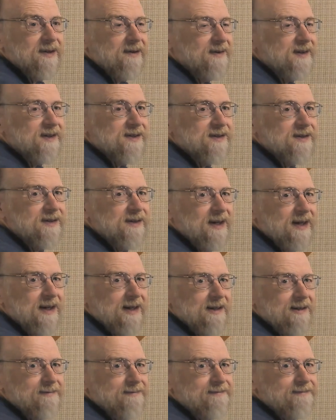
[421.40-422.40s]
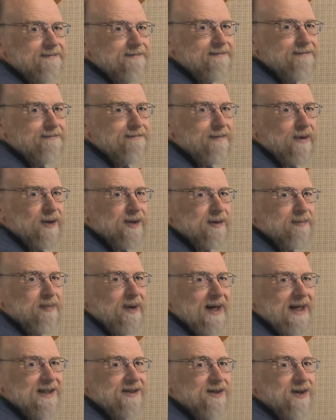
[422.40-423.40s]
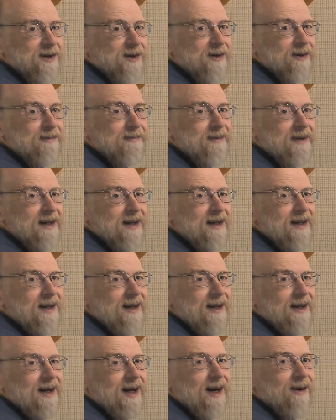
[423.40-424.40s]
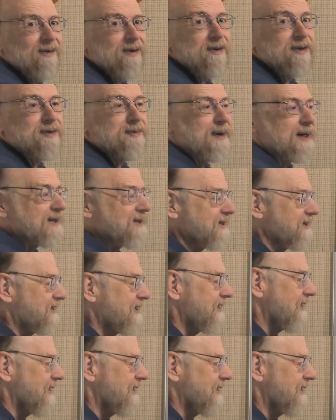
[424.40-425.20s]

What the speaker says: this multiplied term with respect to t.